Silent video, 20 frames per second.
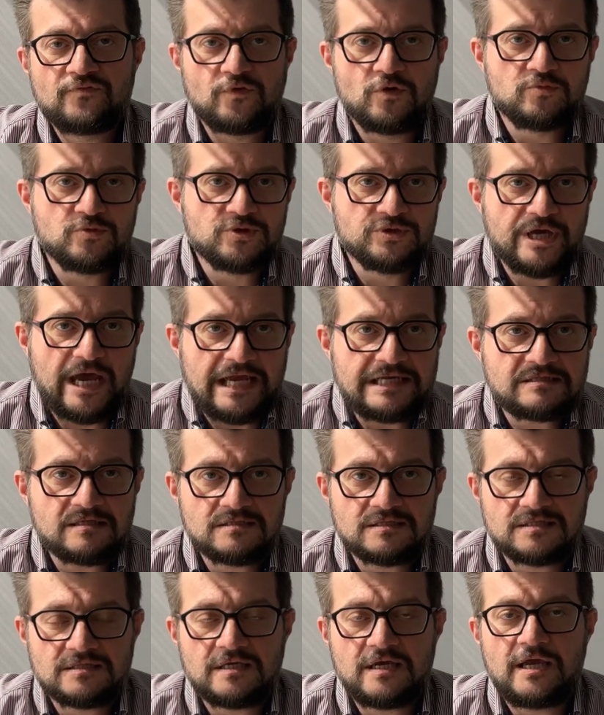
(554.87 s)
from United
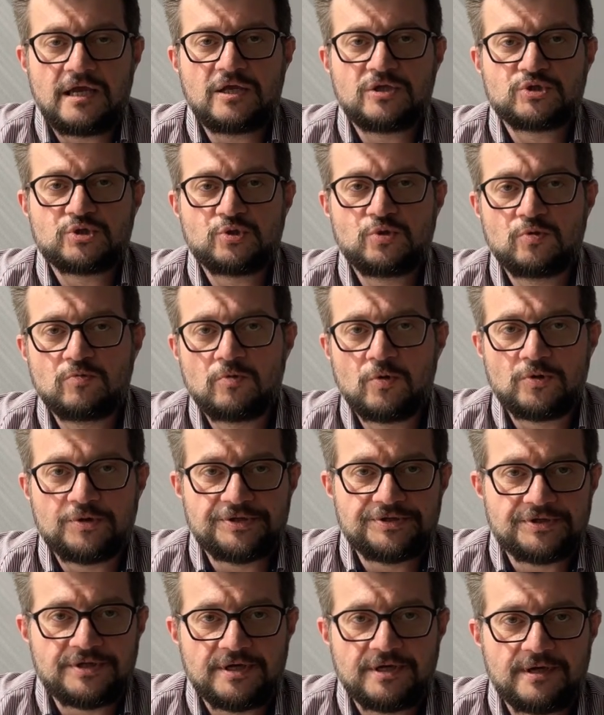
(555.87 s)
States, who were
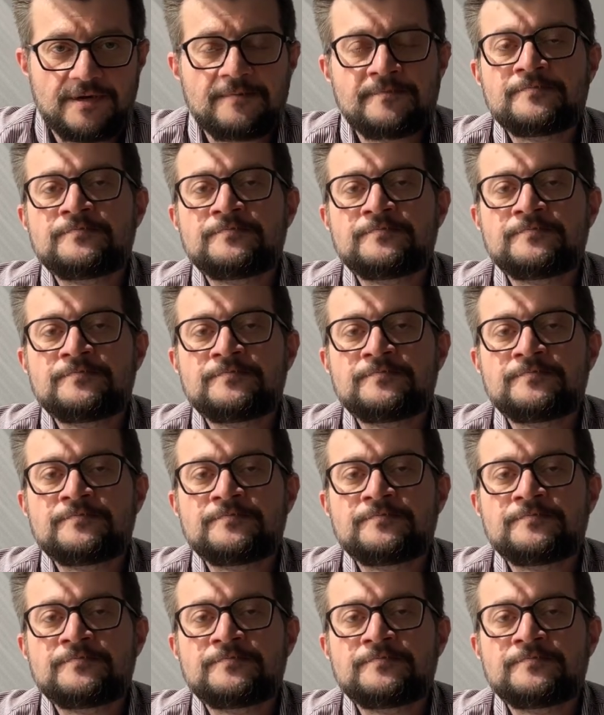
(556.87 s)
in the